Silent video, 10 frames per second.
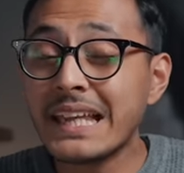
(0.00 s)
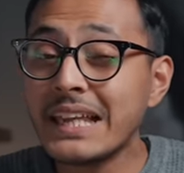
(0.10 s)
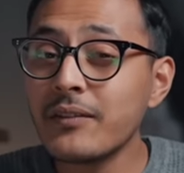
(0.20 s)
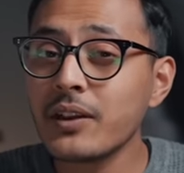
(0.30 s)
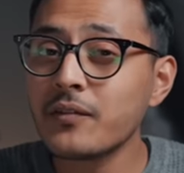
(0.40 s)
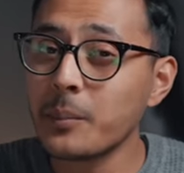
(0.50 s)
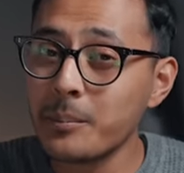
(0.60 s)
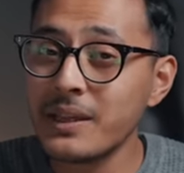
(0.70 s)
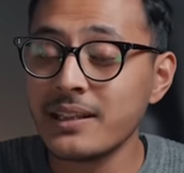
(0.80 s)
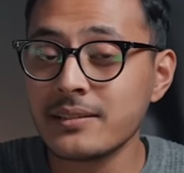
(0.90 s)
even if it
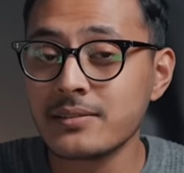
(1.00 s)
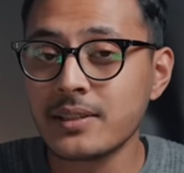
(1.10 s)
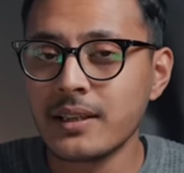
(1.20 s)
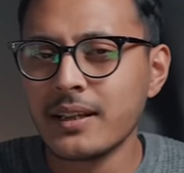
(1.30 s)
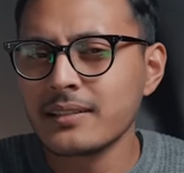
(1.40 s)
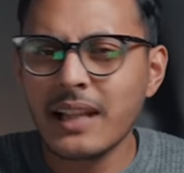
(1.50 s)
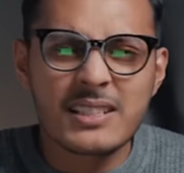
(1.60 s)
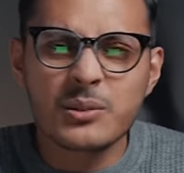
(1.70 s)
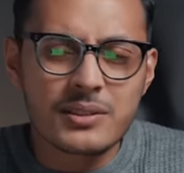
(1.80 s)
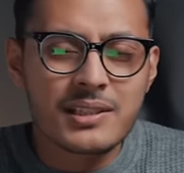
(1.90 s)
means that
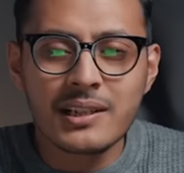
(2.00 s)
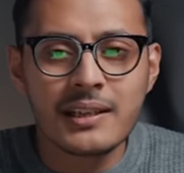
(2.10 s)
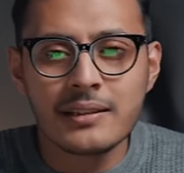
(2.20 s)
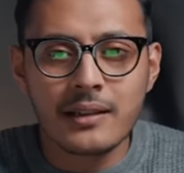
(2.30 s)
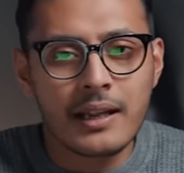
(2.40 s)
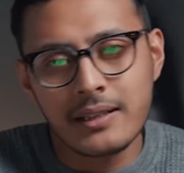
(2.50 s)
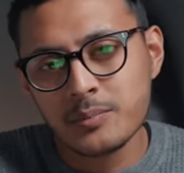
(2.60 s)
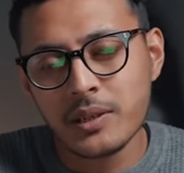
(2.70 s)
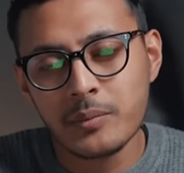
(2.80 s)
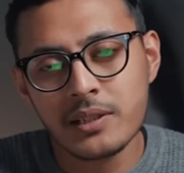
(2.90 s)
it's not as clean and as
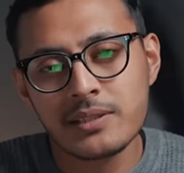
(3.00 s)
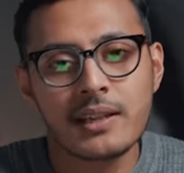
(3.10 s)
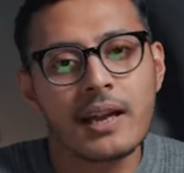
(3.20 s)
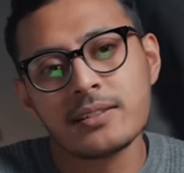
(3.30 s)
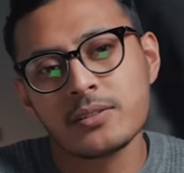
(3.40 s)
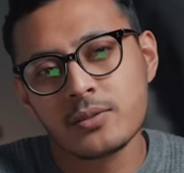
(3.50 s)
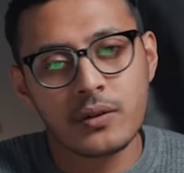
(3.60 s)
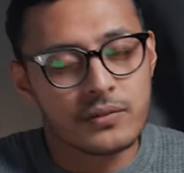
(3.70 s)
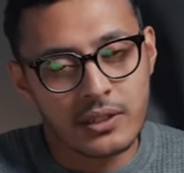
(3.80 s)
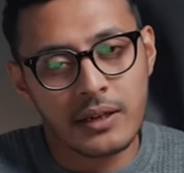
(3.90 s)
minimalist as a sort
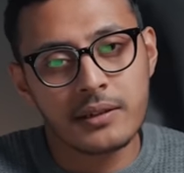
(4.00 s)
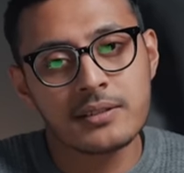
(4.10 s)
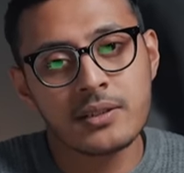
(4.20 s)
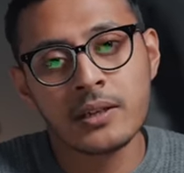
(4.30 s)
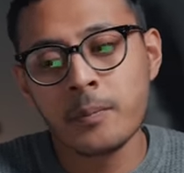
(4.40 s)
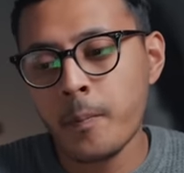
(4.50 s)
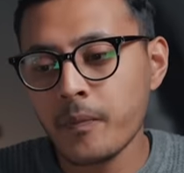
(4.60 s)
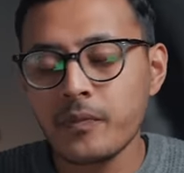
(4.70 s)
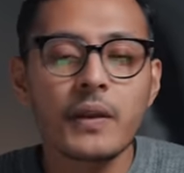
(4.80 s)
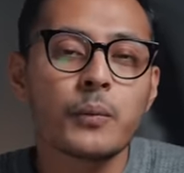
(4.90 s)
of generic design.
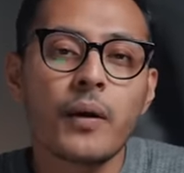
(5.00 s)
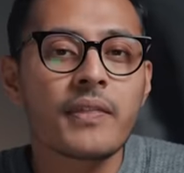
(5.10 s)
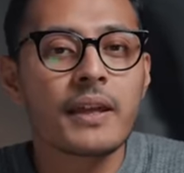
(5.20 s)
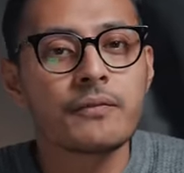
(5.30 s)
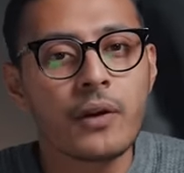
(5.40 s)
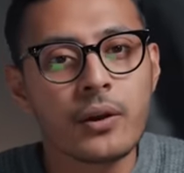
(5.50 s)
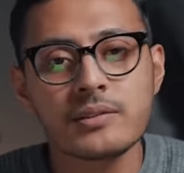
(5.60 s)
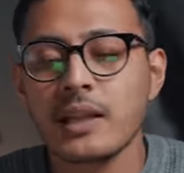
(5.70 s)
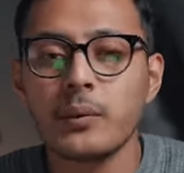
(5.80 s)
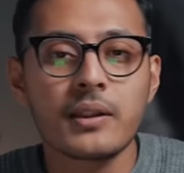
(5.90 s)
They want their
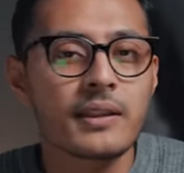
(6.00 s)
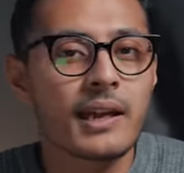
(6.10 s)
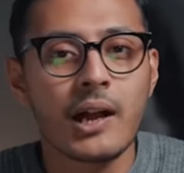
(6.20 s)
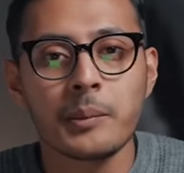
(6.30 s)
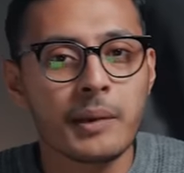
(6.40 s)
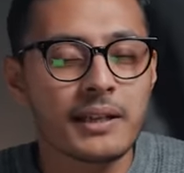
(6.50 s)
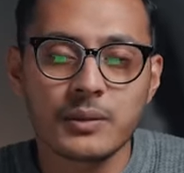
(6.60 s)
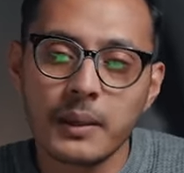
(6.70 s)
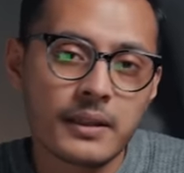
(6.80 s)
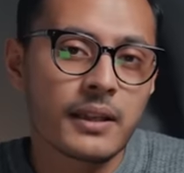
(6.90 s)
phones, they want their iMac,
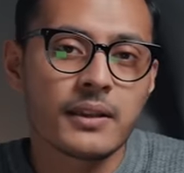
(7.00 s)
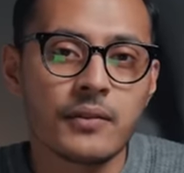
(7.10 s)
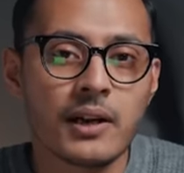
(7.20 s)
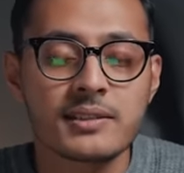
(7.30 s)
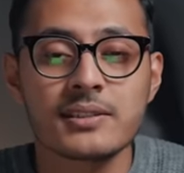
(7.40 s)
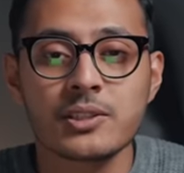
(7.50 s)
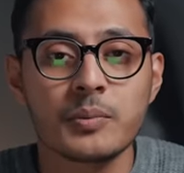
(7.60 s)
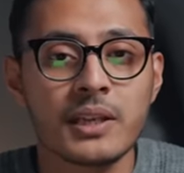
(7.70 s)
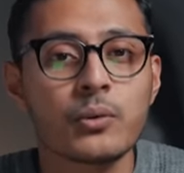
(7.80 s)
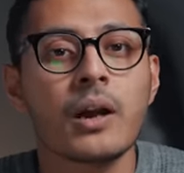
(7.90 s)
they want their devices to
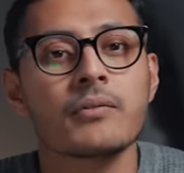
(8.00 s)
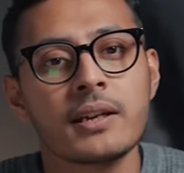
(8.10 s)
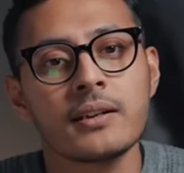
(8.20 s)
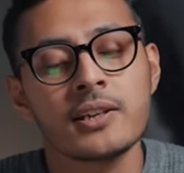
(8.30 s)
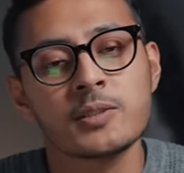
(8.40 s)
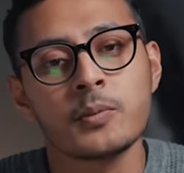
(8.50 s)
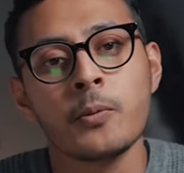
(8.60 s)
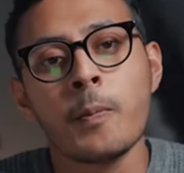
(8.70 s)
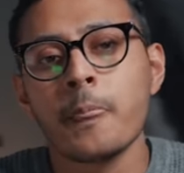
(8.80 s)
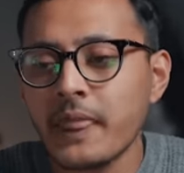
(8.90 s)
be quite
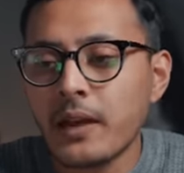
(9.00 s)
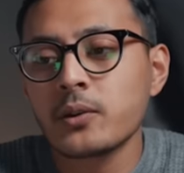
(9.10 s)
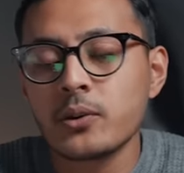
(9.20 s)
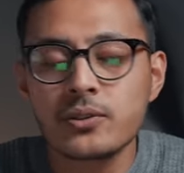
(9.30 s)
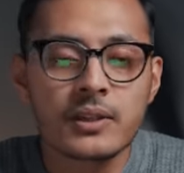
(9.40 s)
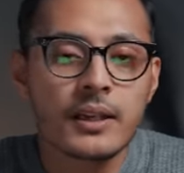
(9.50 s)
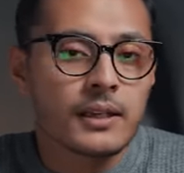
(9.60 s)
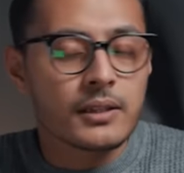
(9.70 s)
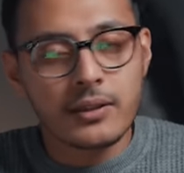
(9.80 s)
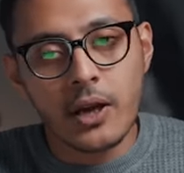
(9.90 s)
recognizable. Now, of course,
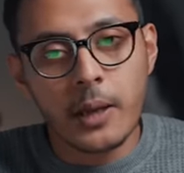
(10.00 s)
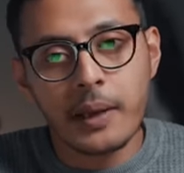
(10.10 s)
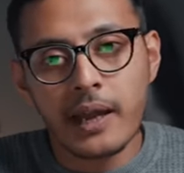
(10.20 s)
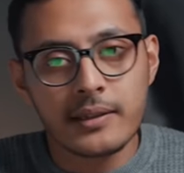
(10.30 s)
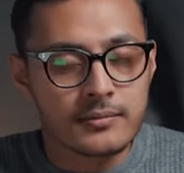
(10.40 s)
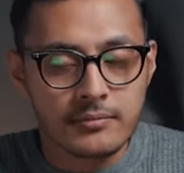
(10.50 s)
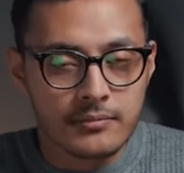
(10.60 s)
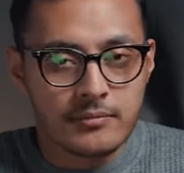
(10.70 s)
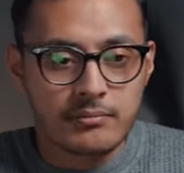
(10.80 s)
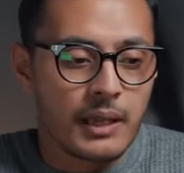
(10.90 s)
you know, the iPad
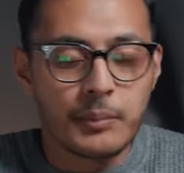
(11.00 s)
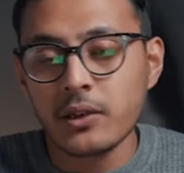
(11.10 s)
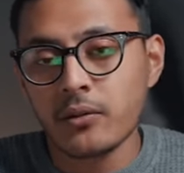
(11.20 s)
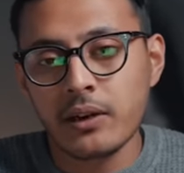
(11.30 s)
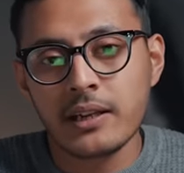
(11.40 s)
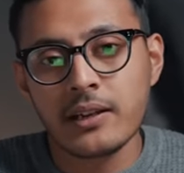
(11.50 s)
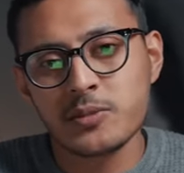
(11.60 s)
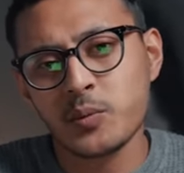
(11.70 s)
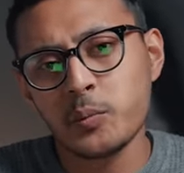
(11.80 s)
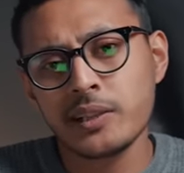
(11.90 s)
maybe not
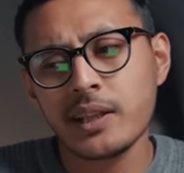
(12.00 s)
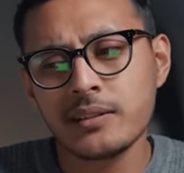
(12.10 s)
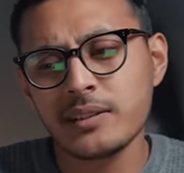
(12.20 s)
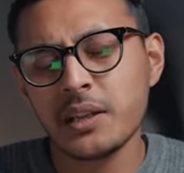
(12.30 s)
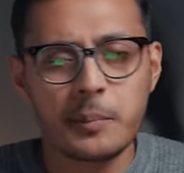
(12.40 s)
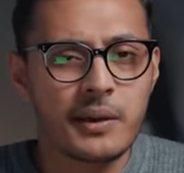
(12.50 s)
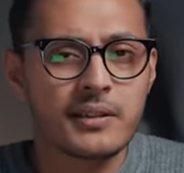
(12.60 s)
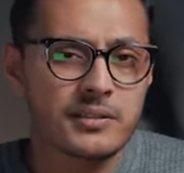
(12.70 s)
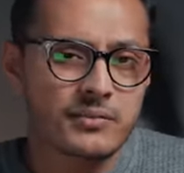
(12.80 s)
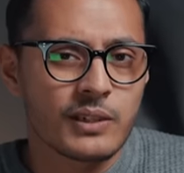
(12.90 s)
recognizable, but then the iPad
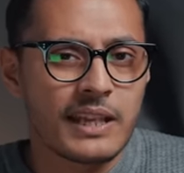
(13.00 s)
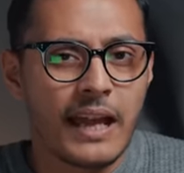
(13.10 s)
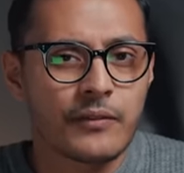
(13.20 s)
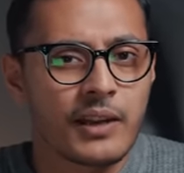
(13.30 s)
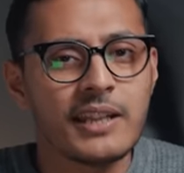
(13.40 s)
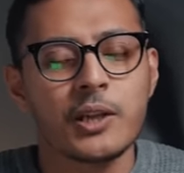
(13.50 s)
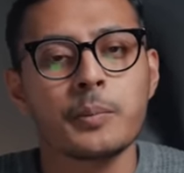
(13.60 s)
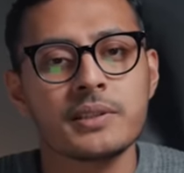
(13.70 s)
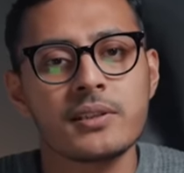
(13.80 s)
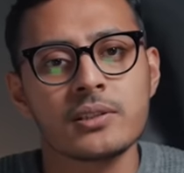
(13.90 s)
doesn't really have any
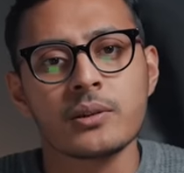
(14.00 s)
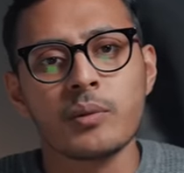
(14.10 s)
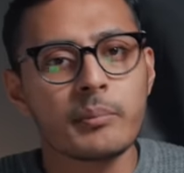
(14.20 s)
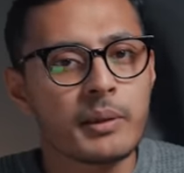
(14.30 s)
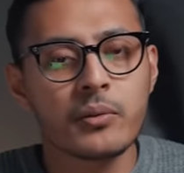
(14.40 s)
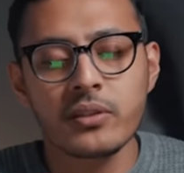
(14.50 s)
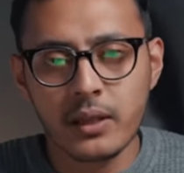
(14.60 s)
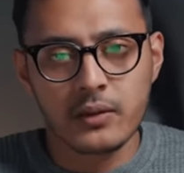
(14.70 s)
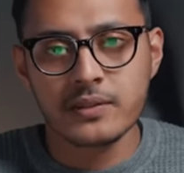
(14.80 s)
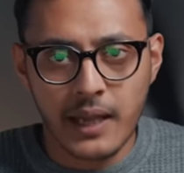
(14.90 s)
competition. When people
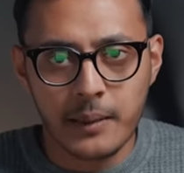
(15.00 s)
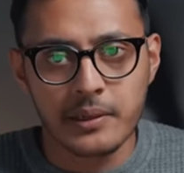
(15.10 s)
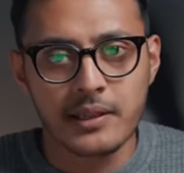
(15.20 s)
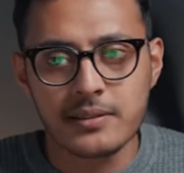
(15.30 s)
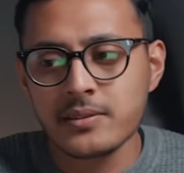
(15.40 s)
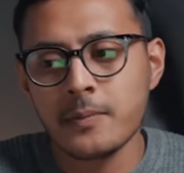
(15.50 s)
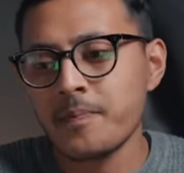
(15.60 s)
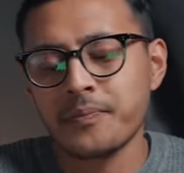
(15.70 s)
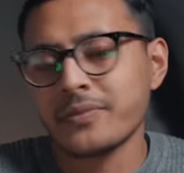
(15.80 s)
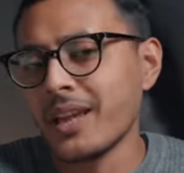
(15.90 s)
think of tablets,
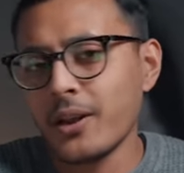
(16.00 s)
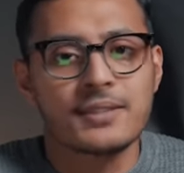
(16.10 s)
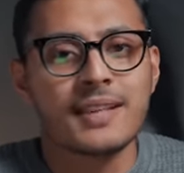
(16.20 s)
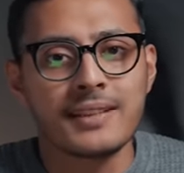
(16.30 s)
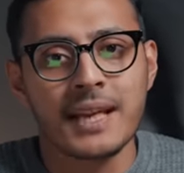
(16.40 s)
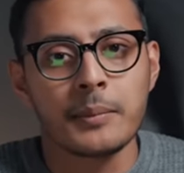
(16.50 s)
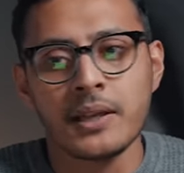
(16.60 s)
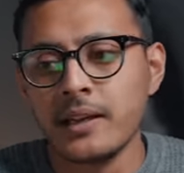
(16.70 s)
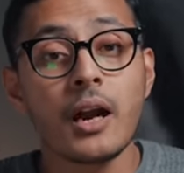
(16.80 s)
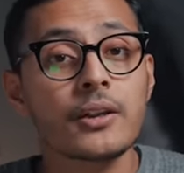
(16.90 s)
they don't say
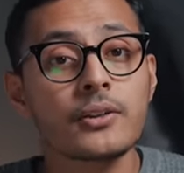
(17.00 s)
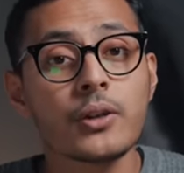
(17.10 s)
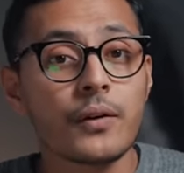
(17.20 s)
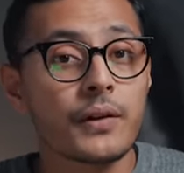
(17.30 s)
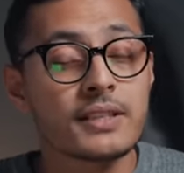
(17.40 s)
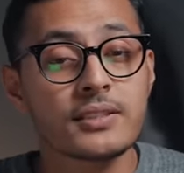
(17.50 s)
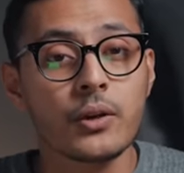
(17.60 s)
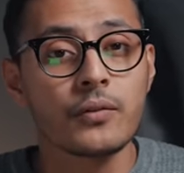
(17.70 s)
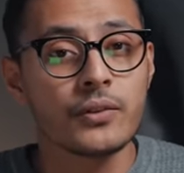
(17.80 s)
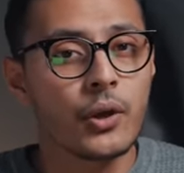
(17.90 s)
tablet. I don't know of any
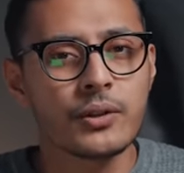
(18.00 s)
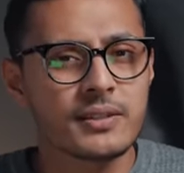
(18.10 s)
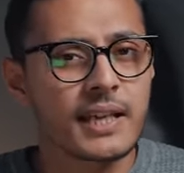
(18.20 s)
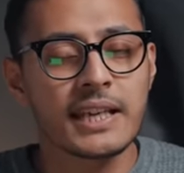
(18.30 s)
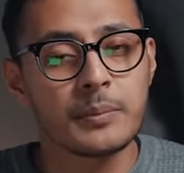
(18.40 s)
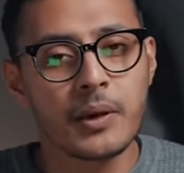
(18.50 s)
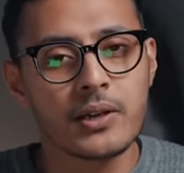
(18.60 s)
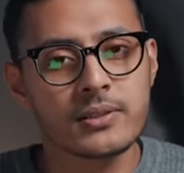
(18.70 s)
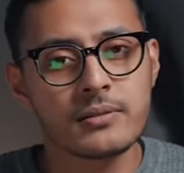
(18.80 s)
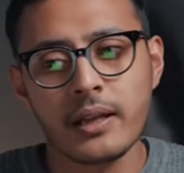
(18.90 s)
sort of non-techie
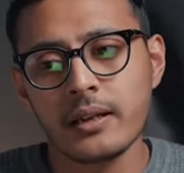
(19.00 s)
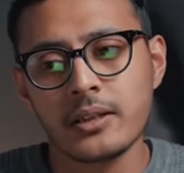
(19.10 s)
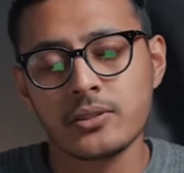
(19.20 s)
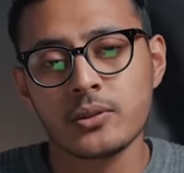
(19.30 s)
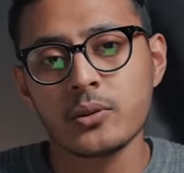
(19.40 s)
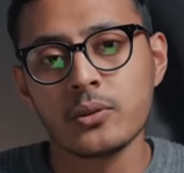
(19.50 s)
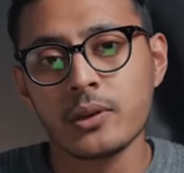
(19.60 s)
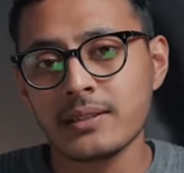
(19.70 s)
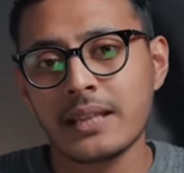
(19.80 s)
person that doesn't call a